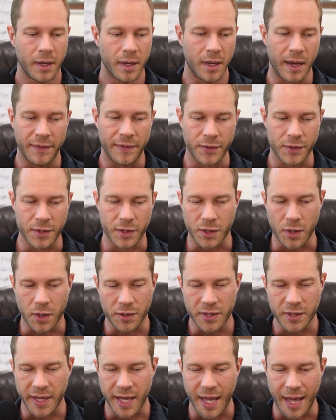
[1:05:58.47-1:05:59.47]
if there's a start
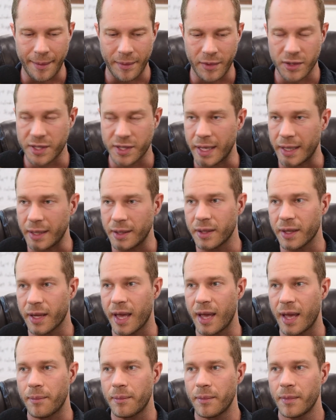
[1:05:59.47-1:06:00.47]
to the game and there's an end of the
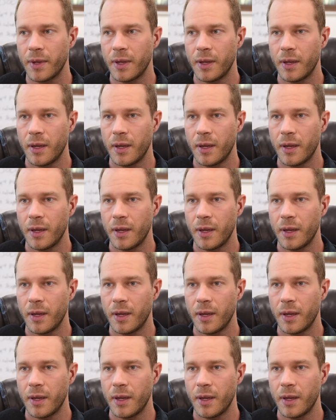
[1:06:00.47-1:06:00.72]
game,